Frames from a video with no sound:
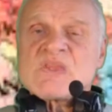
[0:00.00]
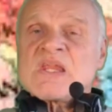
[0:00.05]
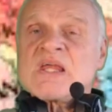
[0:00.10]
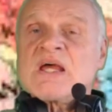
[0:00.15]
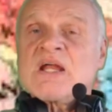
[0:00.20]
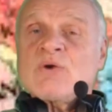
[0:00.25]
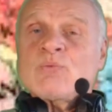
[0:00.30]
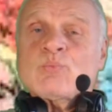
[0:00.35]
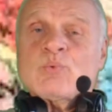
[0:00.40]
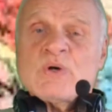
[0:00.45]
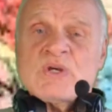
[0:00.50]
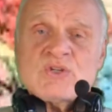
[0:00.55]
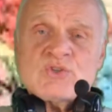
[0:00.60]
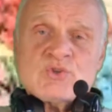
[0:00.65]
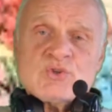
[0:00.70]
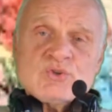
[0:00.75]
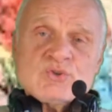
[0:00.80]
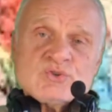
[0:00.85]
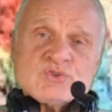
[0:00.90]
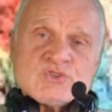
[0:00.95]
And we
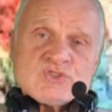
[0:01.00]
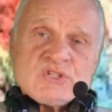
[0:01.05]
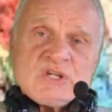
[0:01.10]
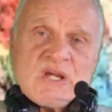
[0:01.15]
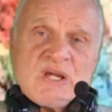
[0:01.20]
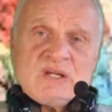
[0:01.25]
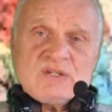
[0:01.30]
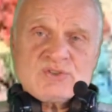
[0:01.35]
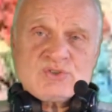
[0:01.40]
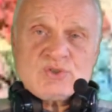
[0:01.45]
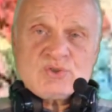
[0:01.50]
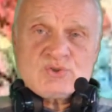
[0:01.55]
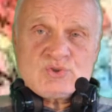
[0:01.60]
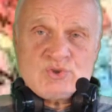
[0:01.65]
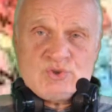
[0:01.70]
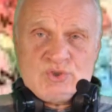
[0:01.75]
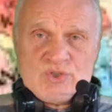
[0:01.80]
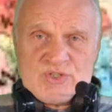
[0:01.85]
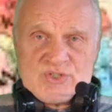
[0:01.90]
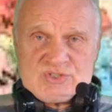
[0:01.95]
should say to
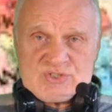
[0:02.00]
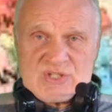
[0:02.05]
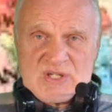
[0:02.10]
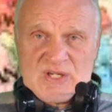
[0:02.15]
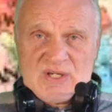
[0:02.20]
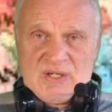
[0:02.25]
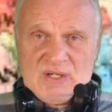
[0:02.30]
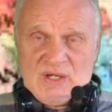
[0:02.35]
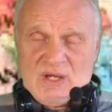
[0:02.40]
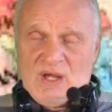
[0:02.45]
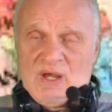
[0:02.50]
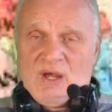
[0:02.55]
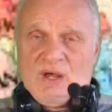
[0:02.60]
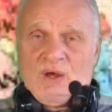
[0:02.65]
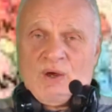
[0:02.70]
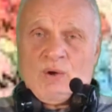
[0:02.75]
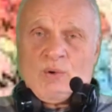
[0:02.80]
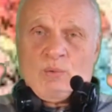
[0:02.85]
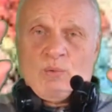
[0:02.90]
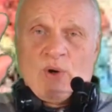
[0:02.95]
USA,
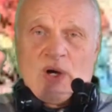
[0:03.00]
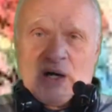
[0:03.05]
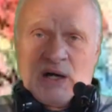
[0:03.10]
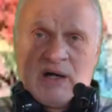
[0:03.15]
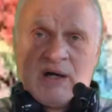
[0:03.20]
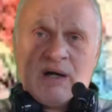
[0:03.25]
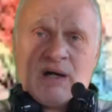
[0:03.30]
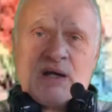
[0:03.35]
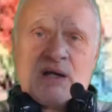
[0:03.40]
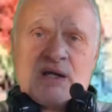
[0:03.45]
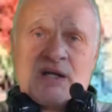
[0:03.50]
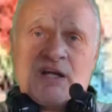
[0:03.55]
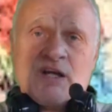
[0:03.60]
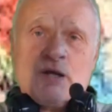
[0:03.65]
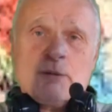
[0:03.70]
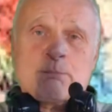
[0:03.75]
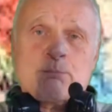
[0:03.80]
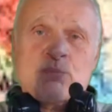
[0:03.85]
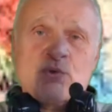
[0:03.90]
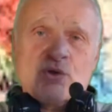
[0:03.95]
well,
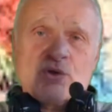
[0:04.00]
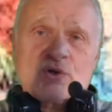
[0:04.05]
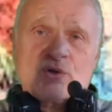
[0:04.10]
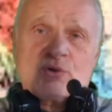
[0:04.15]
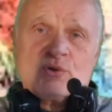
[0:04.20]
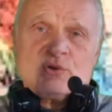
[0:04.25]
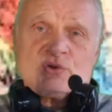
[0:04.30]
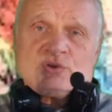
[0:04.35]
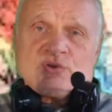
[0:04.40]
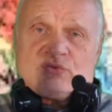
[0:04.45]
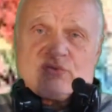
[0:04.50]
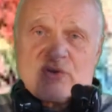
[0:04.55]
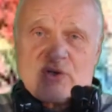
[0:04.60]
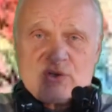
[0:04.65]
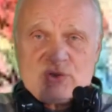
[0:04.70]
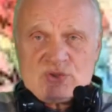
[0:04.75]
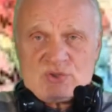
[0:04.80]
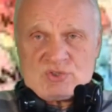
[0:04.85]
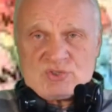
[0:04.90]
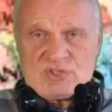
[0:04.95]
keep your goods for
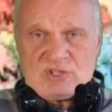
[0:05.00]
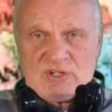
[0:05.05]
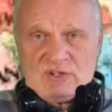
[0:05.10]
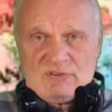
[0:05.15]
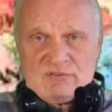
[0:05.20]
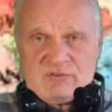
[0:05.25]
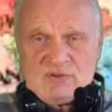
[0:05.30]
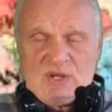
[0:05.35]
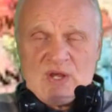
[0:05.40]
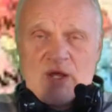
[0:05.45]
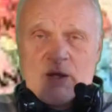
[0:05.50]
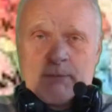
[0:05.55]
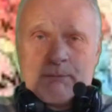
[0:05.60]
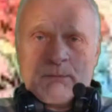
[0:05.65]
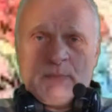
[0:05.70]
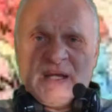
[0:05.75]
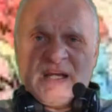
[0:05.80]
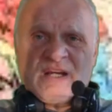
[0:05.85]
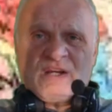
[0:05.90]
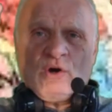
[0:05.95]
yourself.
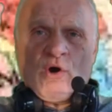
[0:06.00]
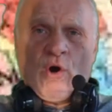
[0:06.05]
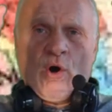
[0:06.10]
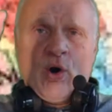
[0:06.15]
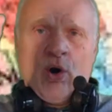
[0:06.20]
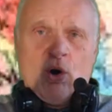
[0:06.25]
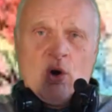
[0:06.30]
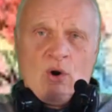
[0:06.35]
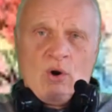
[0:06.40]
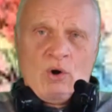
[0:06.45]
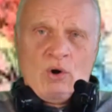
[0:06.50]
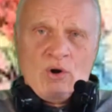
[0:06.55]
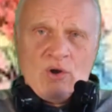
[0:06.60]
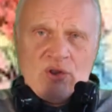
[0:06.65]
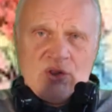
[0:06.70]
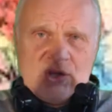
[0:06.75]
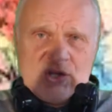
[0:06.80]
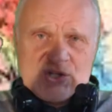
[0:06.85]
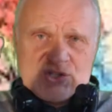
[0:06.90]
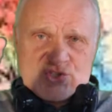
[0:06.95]
Make all
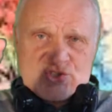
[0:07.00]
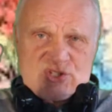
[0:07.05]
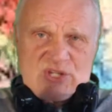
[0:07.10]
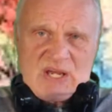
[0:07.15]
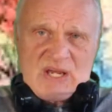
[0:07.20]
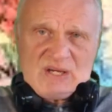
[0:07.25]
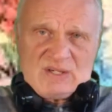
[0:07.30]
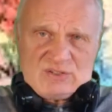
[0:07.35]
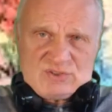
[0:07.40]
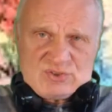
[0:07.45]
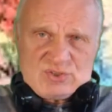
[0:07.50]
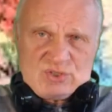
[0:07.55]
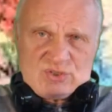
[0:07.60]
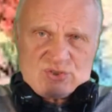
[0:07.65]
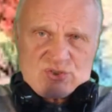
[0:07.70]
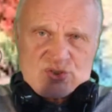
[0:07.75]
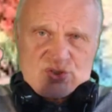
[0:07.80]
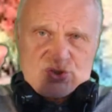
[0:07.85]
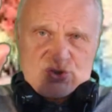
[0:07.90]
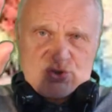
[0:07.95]
the
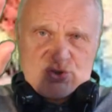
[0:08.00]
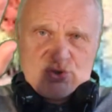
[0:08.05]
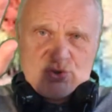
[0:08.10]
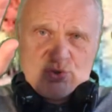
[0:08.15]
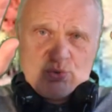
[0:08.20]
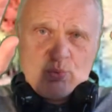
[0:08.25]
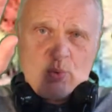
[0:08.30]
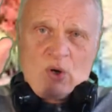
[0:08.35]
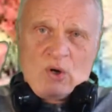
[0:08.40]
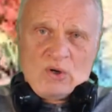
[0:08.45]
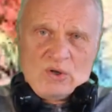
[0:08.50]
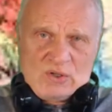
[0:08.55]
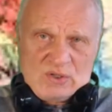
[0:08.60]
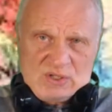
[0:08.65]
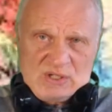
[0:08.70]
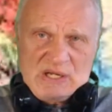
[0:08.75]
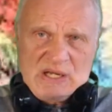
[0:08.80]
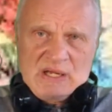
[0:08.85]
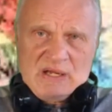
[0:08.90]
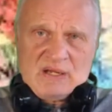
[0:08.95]
sanctions you want
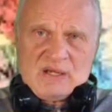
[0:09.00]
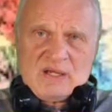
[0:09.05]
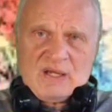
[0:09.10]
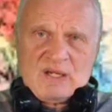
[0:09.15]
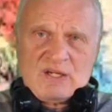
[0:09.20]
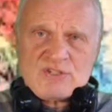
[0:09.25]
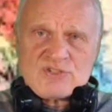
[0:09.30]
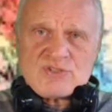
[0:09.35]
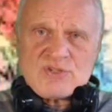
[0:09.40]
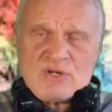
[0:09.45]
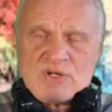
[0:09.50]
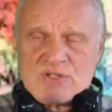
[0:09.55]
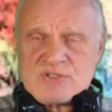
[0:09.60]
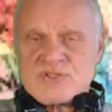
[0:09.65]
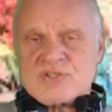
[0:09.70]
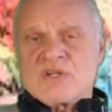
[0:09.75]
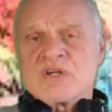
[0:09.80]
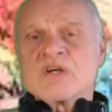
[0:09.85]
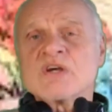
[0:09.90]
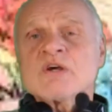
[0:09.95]
against
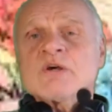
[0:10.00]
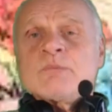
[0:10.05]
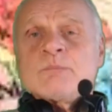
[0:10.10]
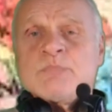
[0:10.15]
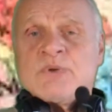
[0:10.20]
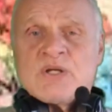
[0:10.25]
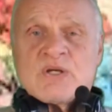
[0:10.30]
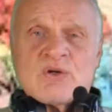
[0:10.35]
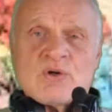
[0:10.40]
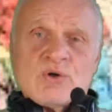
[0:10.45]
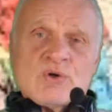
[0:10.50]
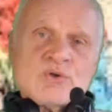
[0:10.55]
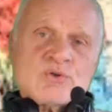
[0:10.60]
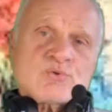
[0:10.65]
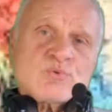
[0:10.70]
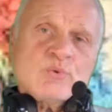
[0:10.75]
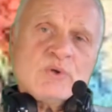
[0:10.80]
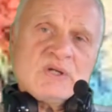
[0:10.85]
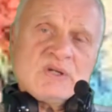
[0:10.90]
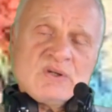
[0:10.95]
us,
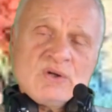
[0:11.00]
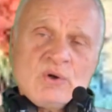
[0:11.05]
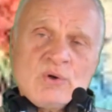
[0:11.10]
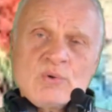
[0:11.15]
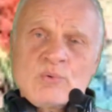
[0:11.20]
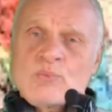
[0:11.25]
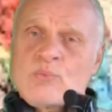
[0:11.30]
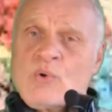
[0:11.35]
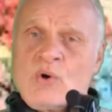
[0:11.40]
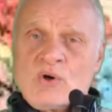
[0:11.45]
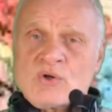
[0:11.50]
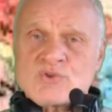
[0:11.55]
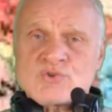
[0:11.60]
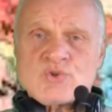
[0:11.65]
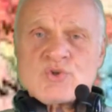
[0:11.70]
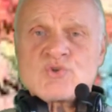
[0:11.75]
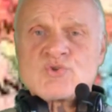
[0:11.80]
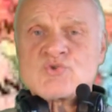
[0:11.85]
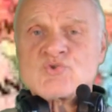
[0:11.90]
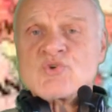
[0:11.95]
because we don't want
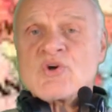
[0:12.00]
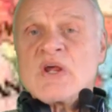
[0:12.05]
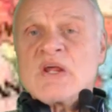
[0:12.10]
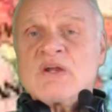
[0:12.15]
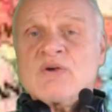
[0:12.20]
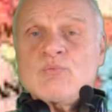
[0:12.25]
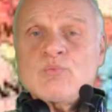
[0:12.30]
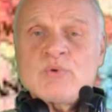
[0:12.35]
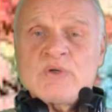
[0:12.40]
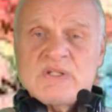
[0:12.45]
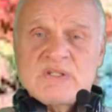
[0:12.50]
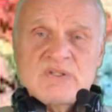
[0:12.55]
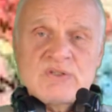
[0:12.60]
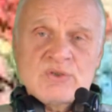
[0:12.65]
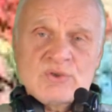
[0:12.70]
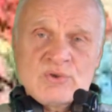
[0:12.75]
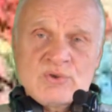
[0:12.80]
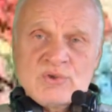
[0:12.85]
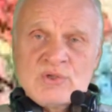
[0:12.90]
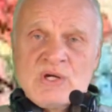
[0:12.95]
to trade with
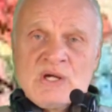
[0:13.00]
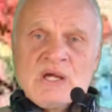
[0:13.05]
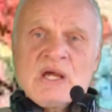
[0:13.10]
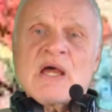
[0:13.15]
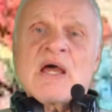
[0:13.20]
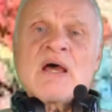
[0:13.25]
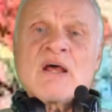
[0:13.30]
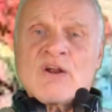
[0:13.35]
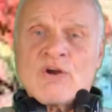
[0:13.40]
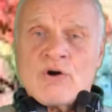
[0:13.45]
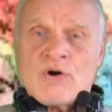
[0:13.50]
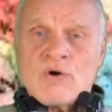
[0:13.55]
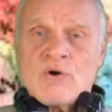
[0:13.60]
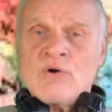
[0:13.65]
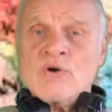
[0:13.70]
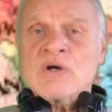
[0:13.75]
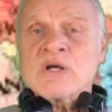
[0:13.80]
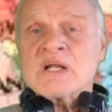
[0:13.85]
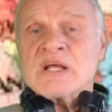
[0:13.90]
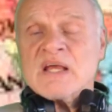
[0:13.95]
you at
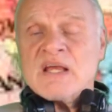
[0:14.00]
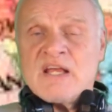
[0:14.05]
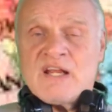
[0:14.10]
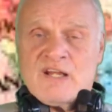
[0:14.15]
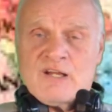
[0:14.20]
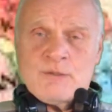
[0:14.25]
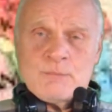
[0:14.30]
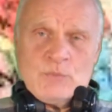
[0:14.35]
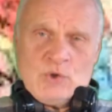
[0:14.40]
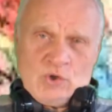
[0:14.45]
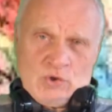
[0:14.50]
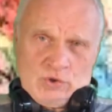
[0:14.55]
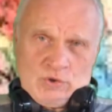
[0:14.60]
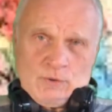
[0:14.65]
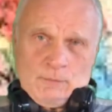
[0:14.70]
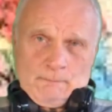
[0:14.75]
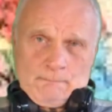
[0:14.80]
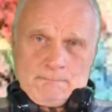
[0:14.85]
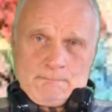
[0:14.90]
all anymore.